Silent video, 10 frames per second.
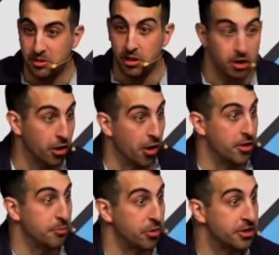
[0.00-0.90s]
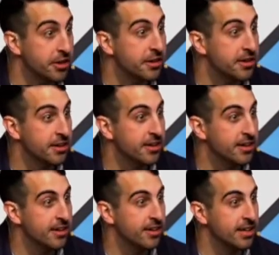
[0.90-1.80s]
Are they breathing?
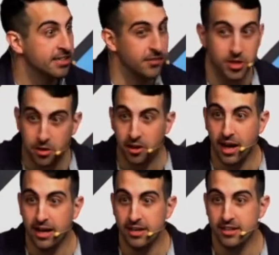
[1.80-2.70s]
Is everything okay?